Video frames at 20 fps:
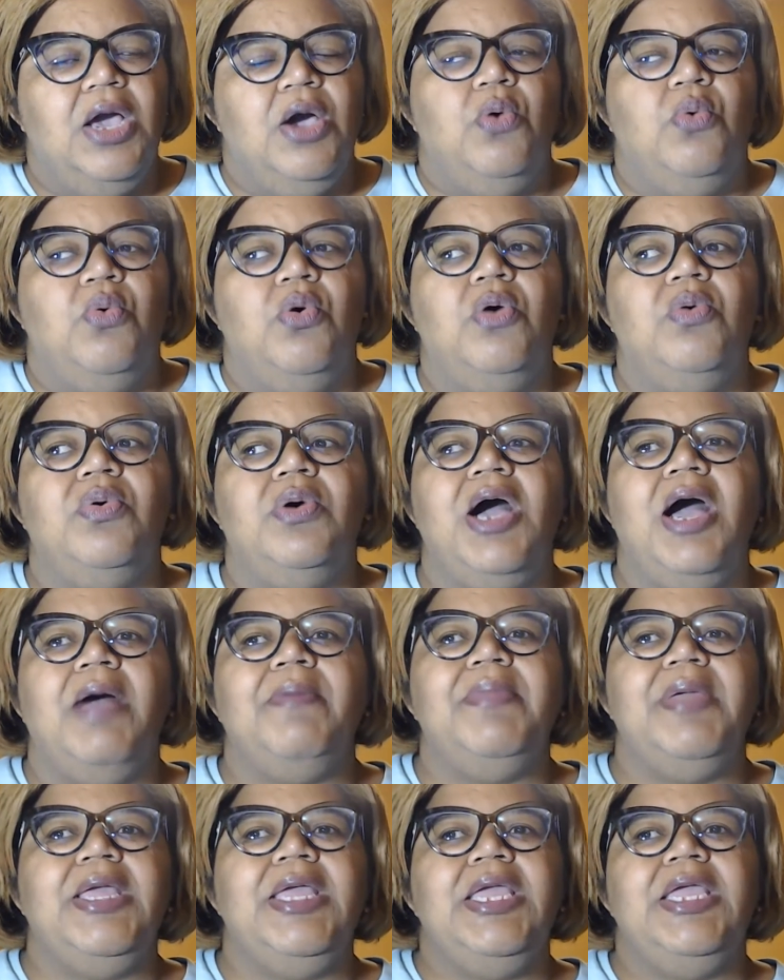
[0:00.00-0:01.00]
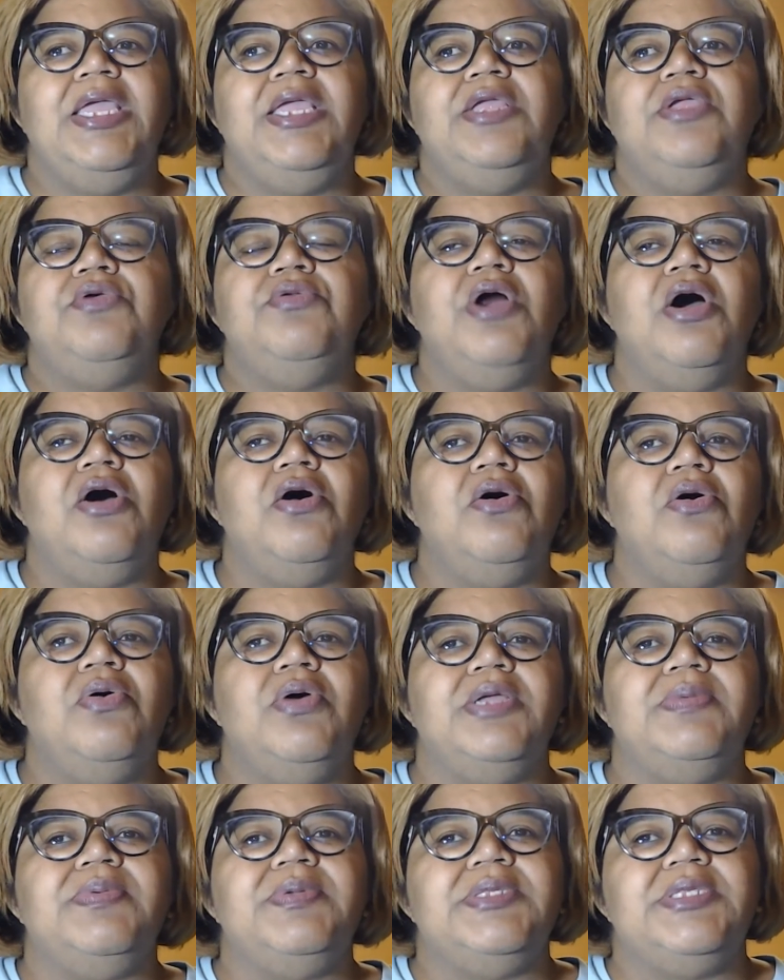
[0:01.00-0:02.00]
Well, I mean, you know,
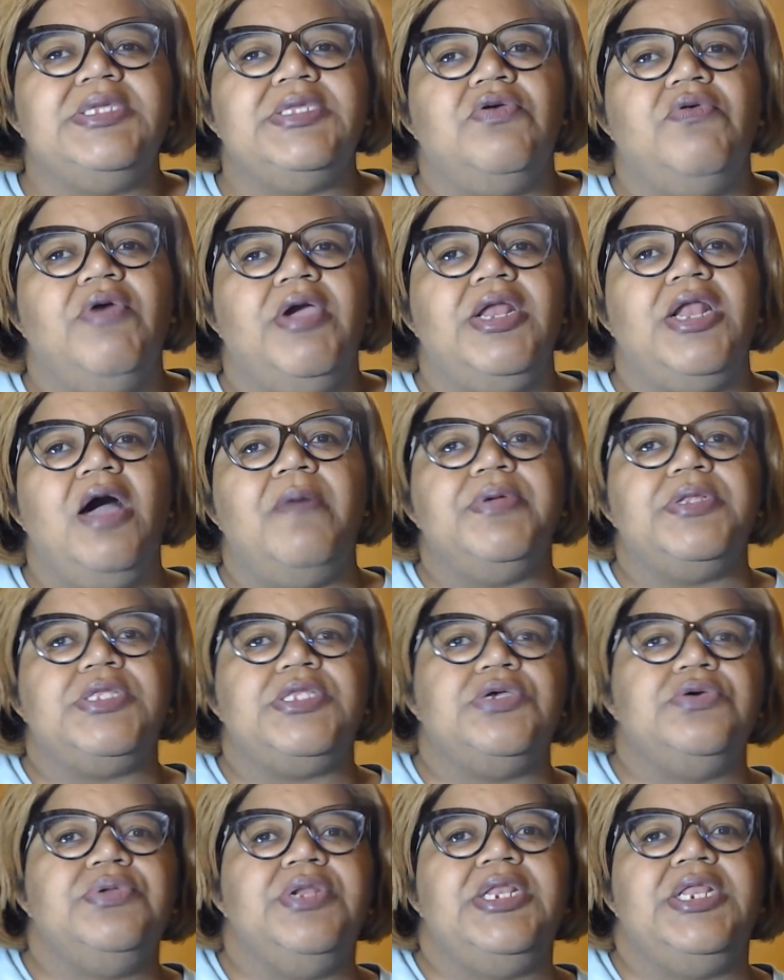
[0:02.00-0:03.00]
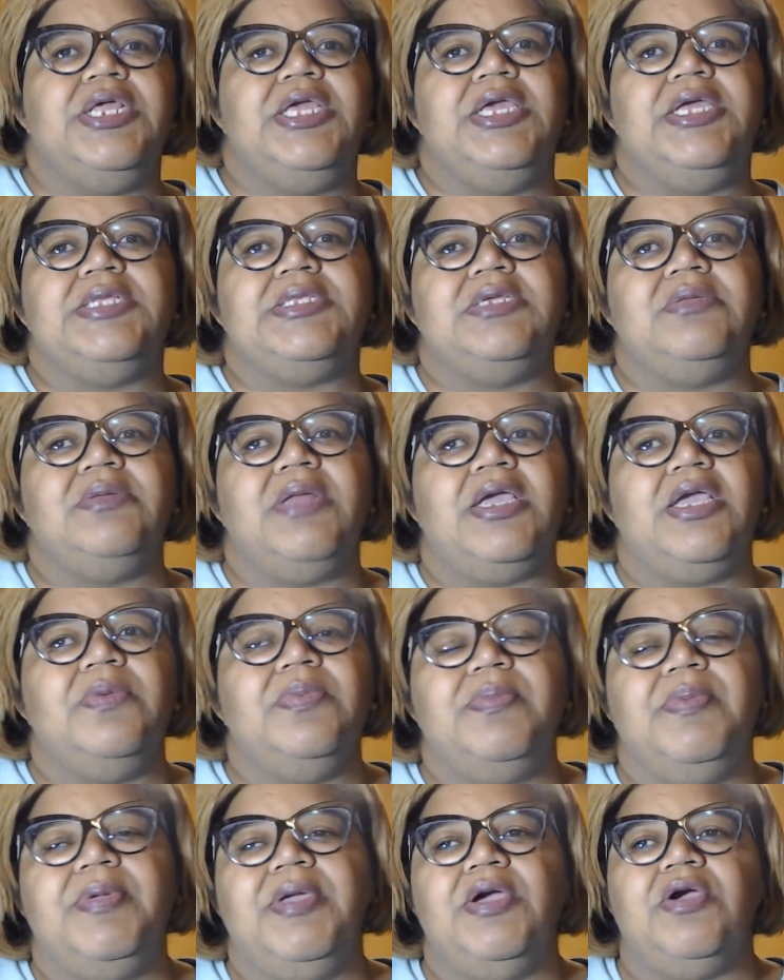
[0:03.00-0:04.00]
it was this great opportunity. It seemed like it
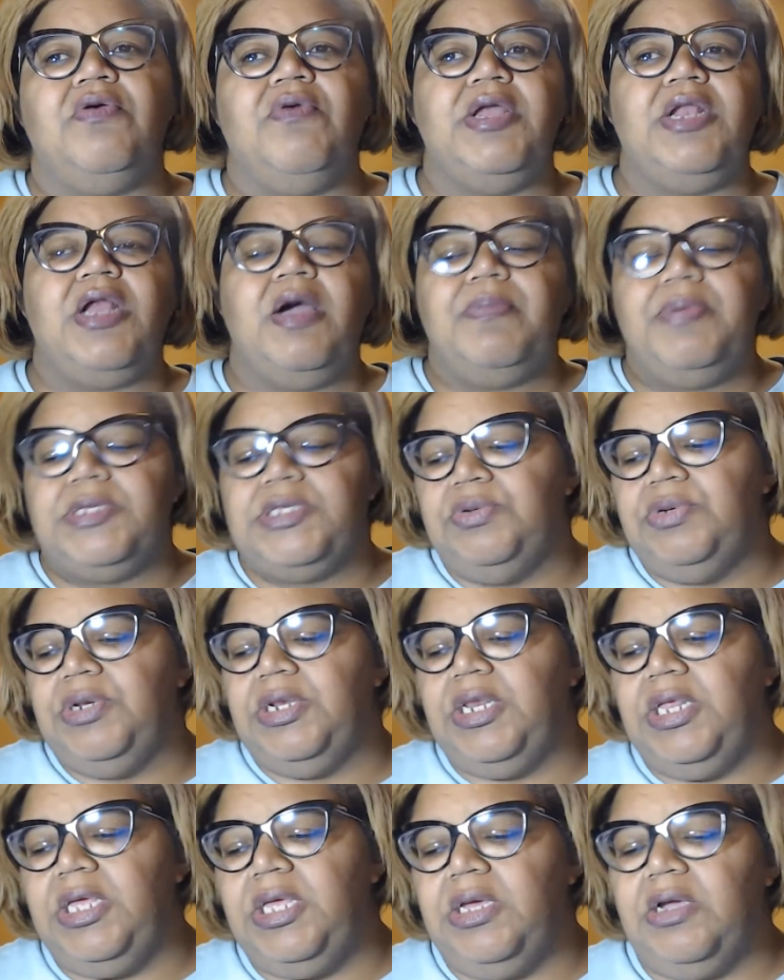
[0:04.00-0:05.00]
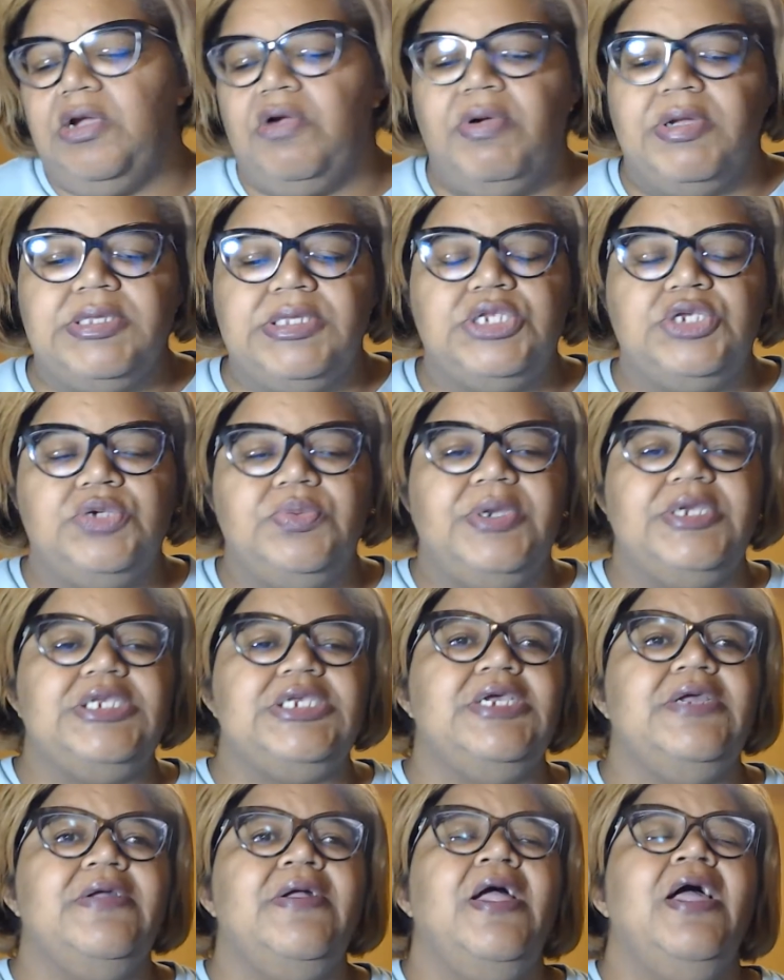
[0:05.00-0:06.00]
would be a great opportunity, a great
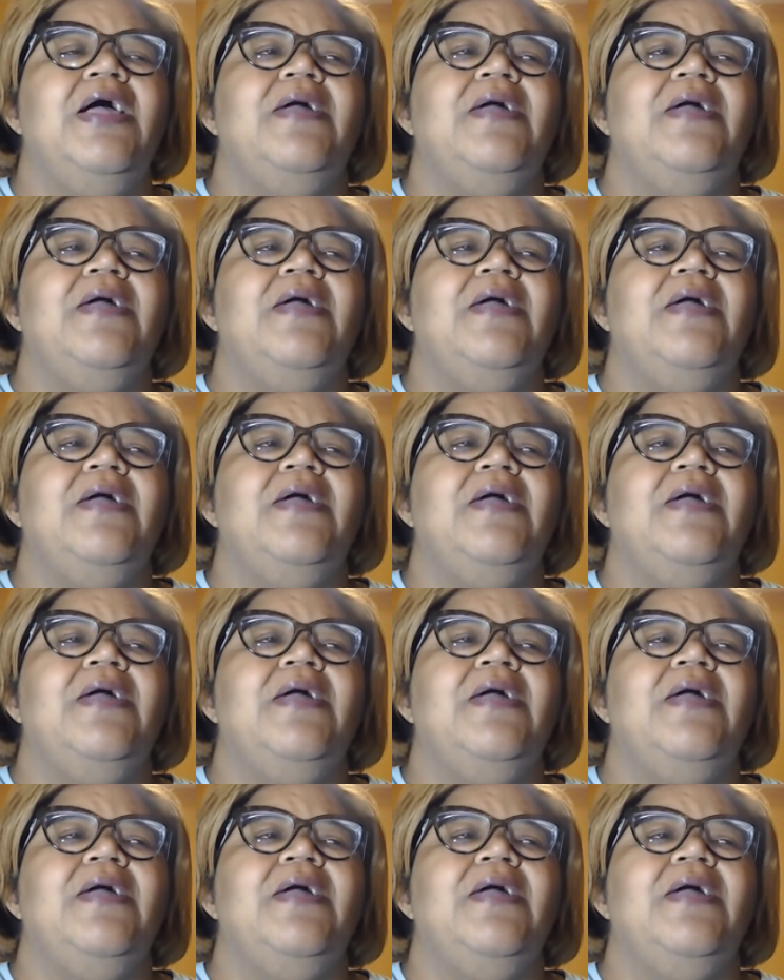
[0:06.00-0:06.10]
situation.